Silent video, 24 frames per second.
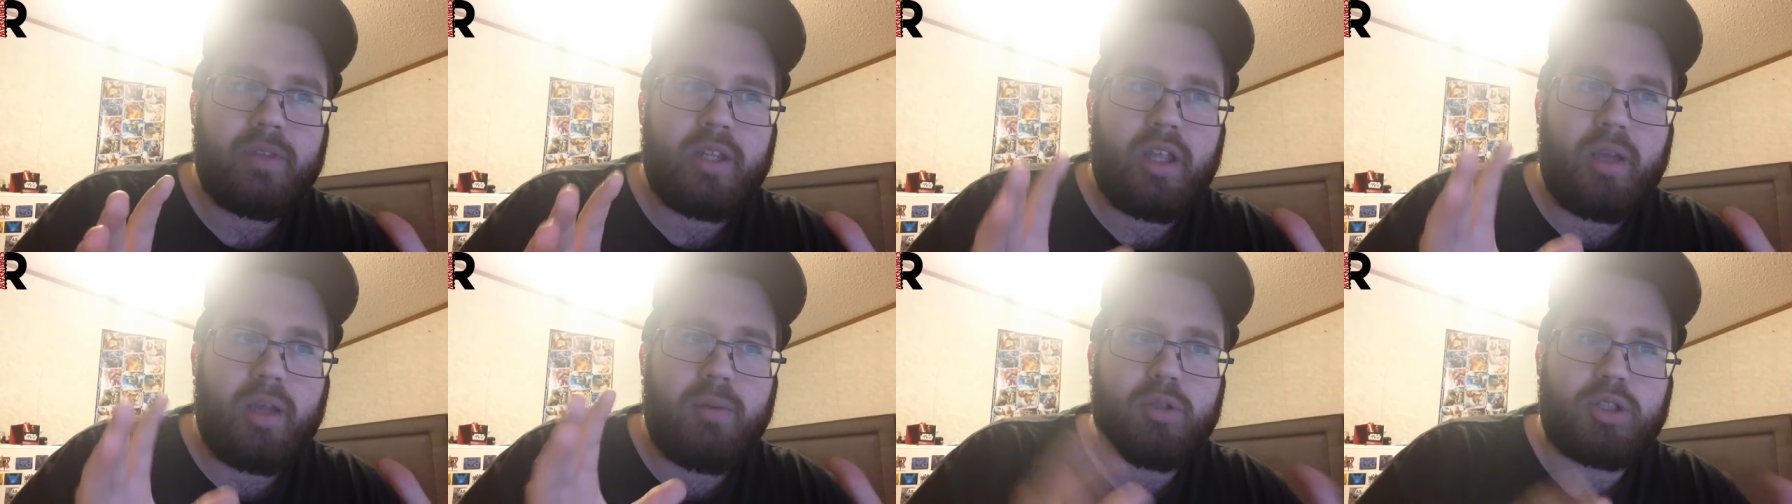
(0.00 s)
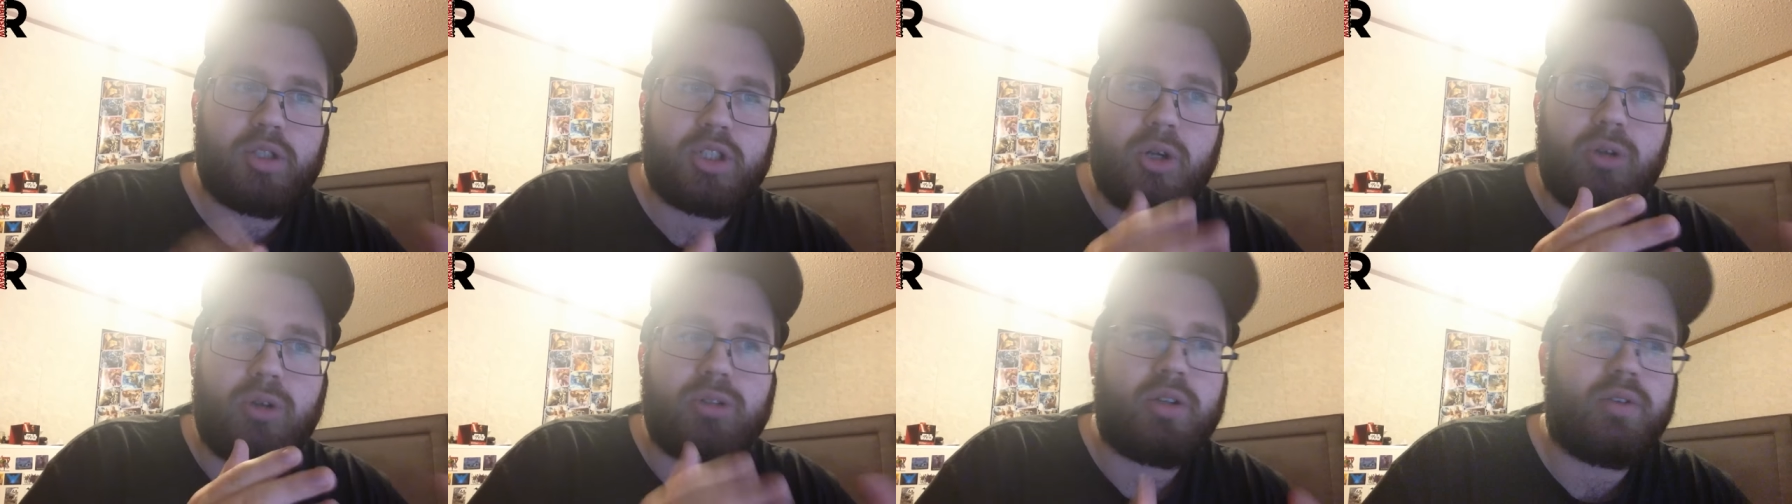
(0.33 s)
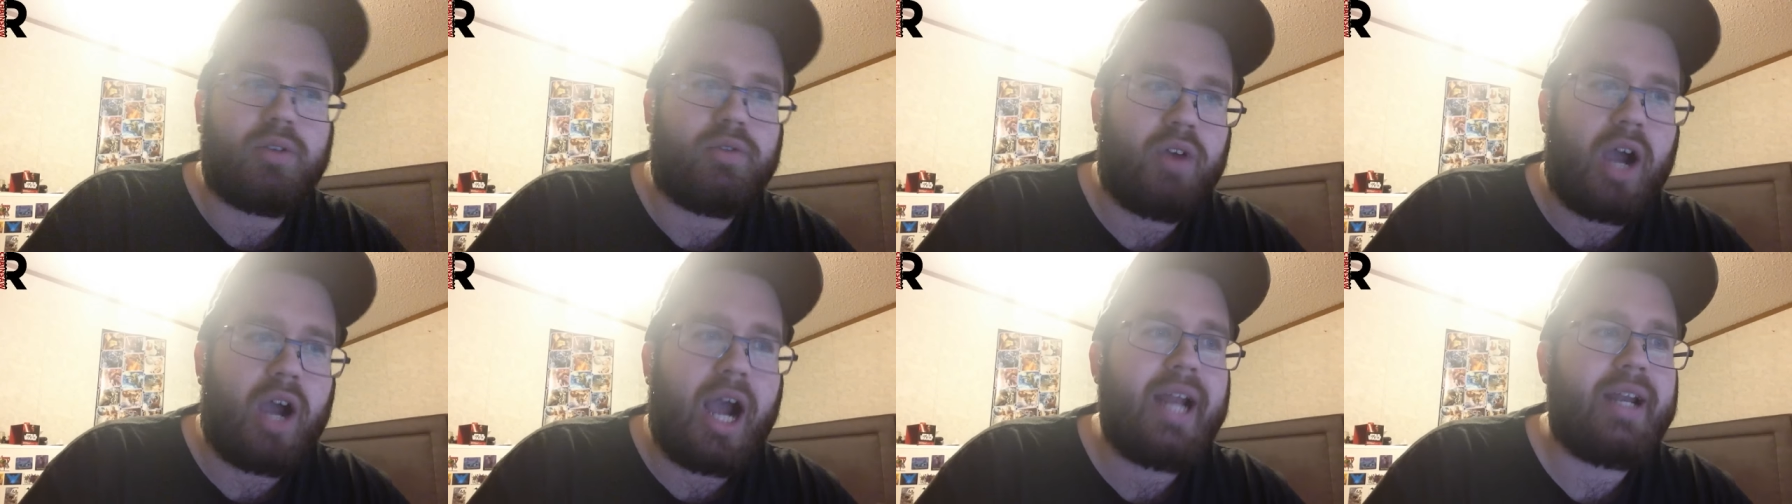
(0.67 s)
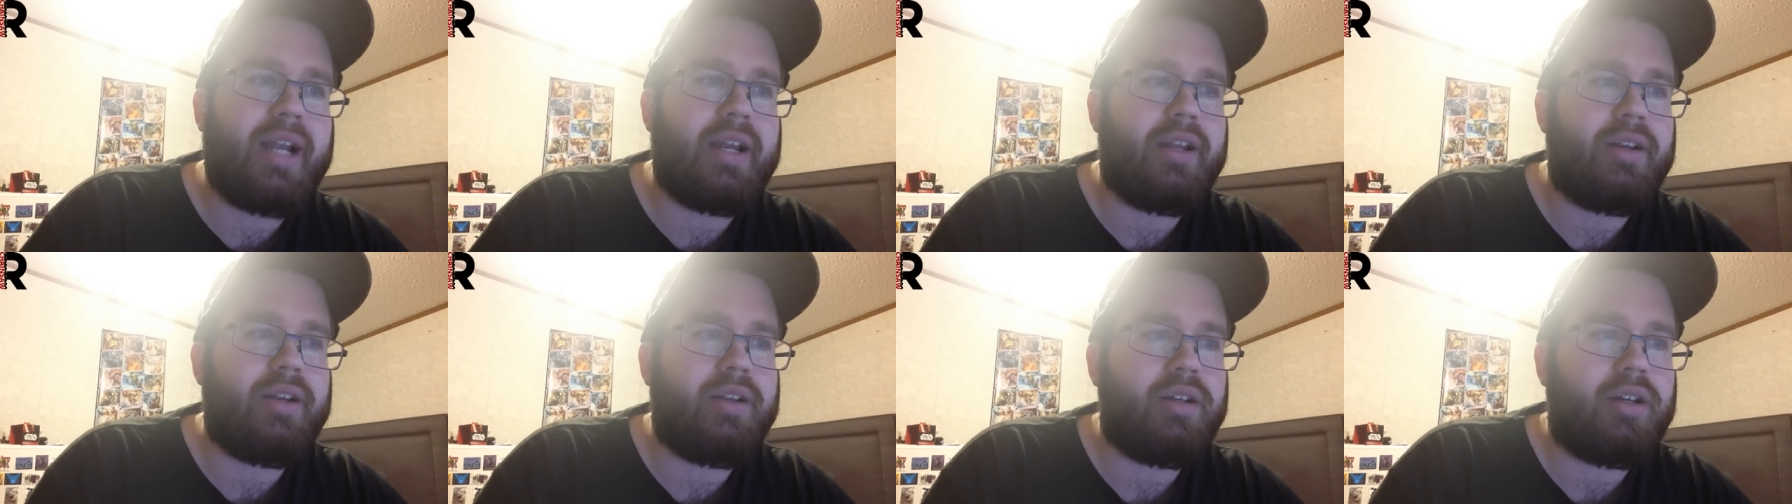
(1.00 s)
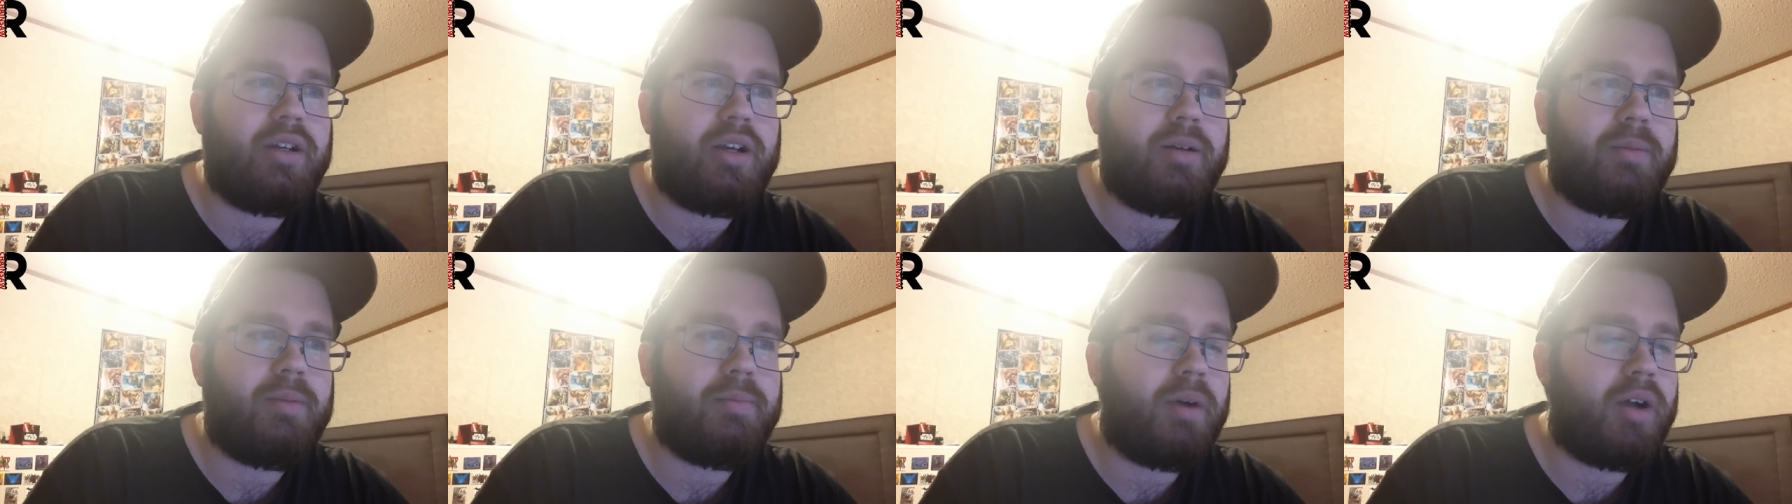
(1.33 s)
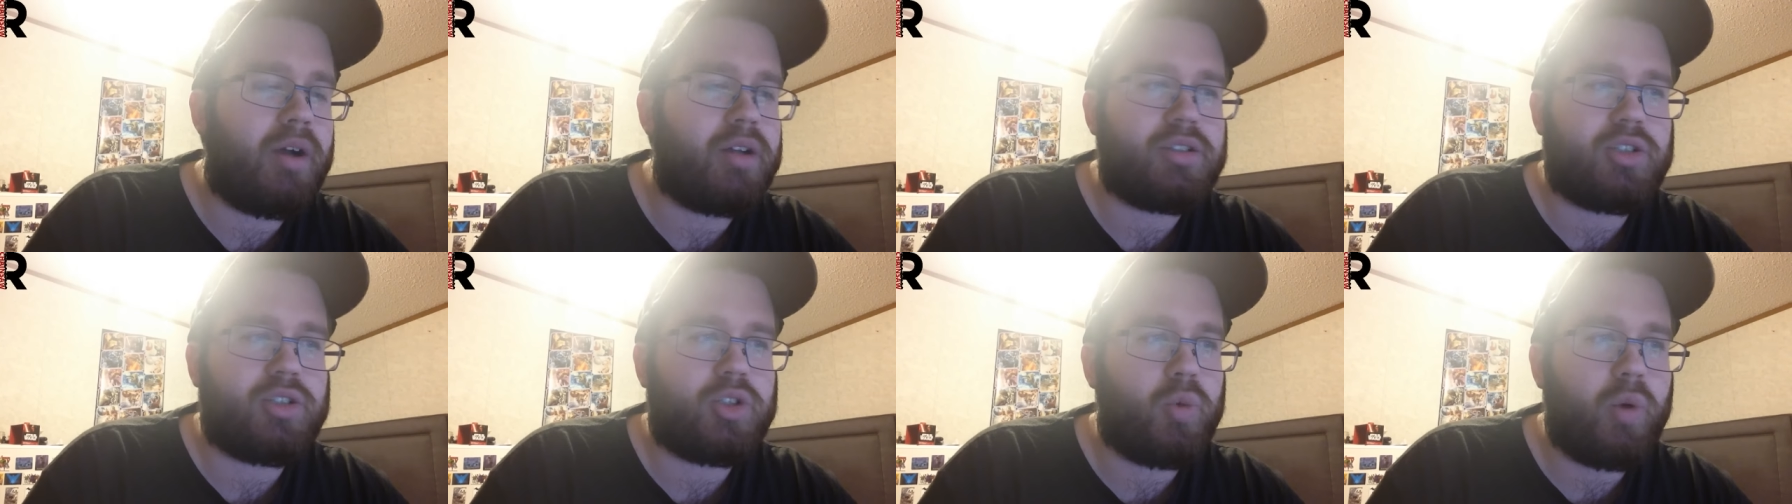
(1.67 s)
it was so divided
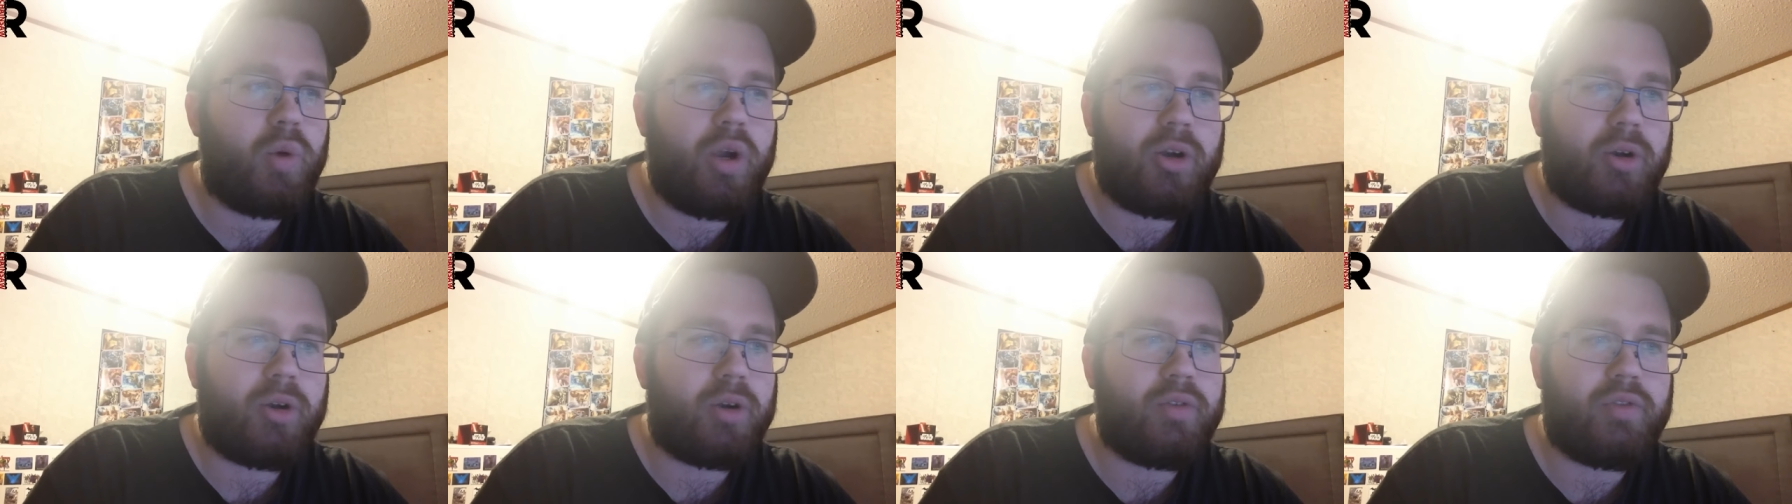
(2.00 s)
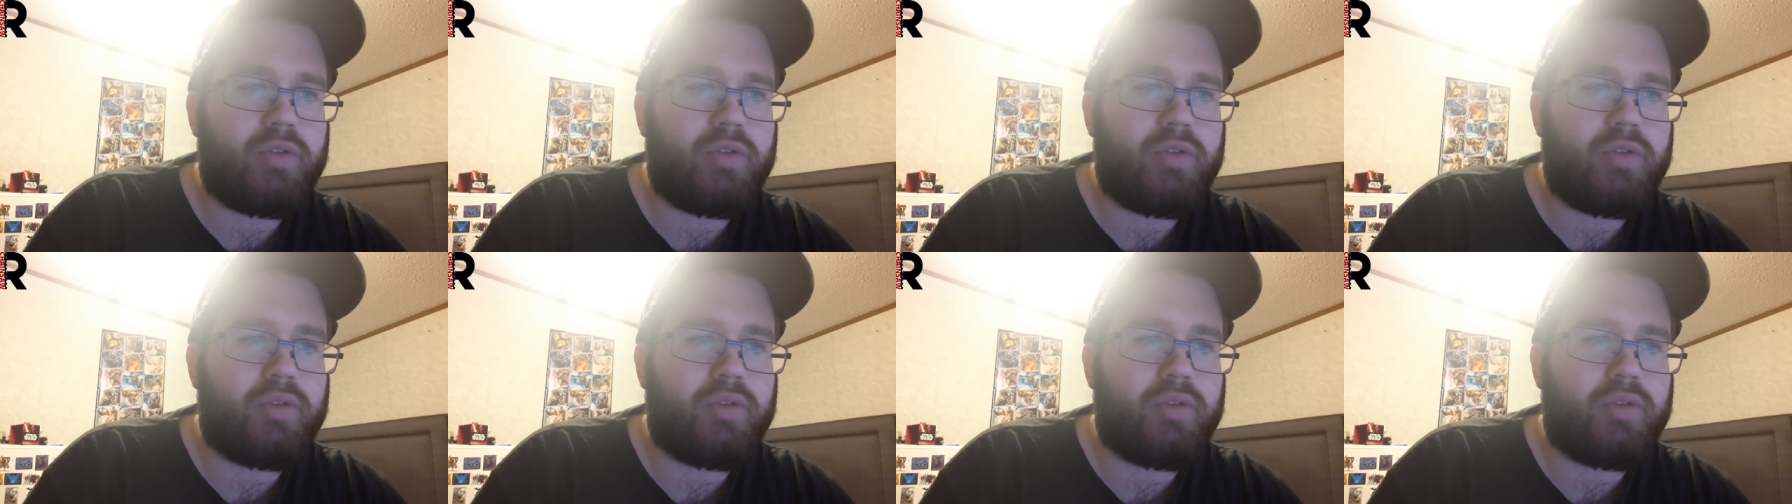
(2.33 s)
amongst Twitter